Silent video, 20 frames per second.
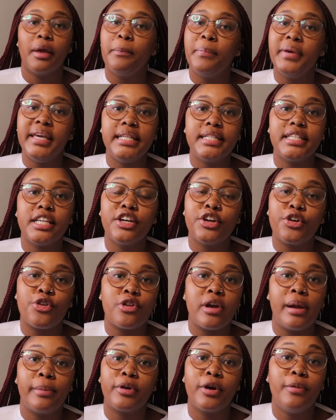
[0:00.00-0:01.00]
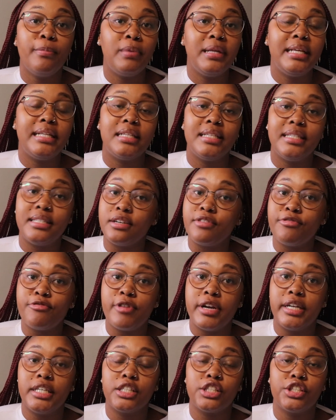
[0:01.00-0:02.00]
Pieter grew up completely
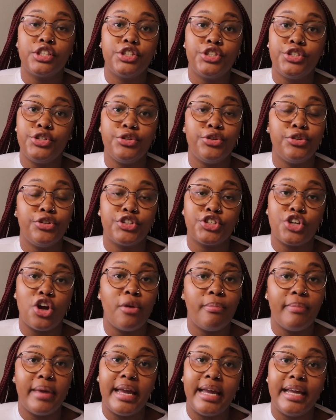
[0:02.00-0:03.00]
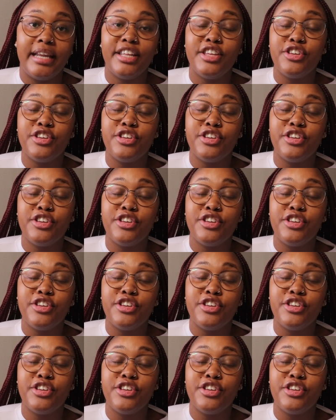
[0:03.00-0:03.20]
different to Charmaine.